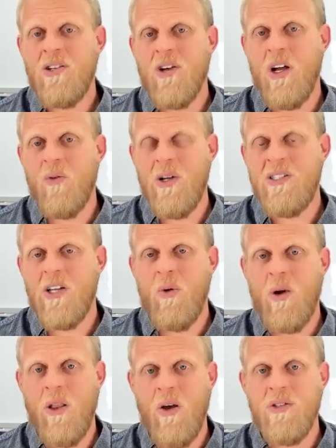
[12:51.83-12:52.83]
trying to resell
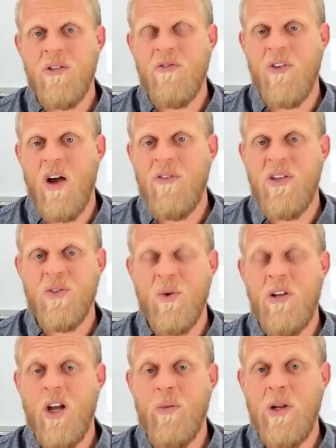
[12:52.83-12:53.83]
one of those in 5 years
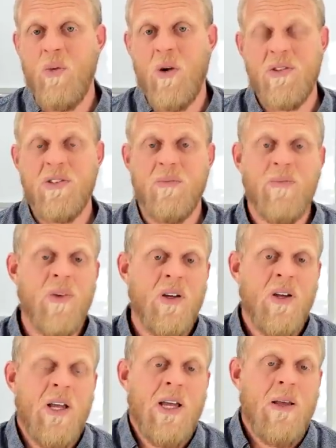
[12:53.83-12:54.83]
when nobody wants them.
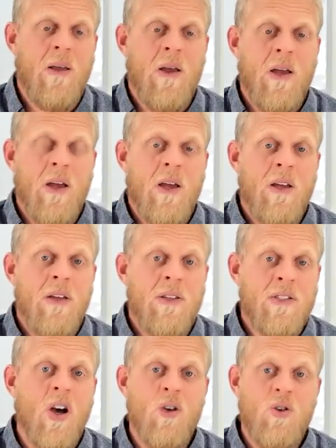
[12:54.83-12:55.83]

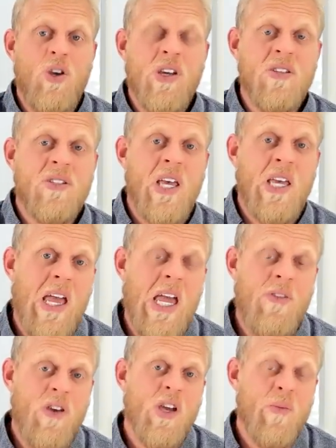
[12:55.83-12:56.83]
So you can see,
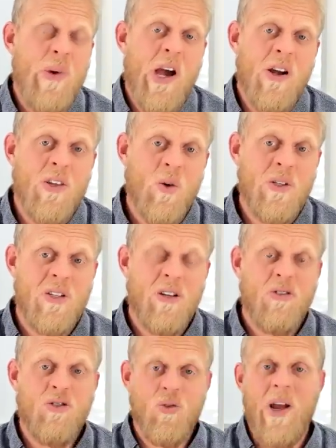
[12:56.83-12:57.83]
if you compare it to its
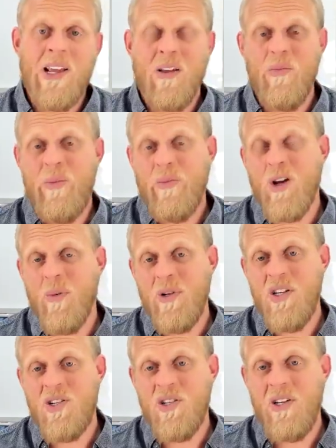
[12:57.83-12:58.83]
direct
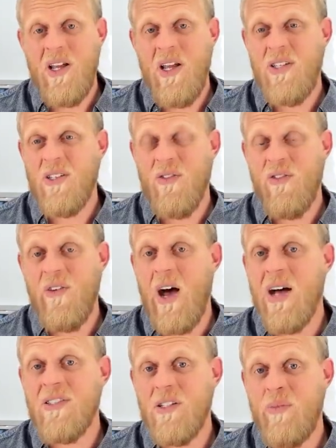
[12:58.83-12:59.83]
competition, it's a
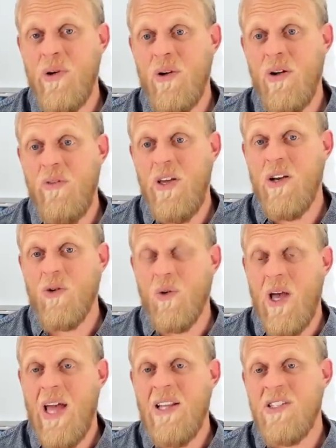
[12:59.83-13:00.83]
far superior
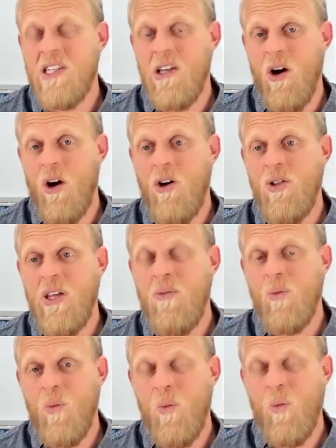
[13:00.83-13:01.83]
vehicle, and it's the
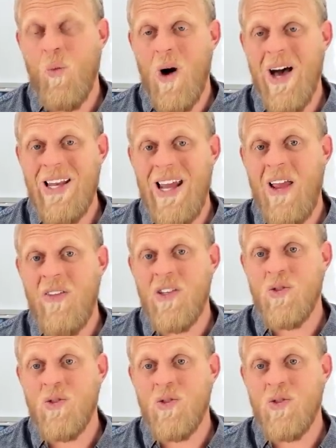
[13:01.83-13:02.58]
only one in this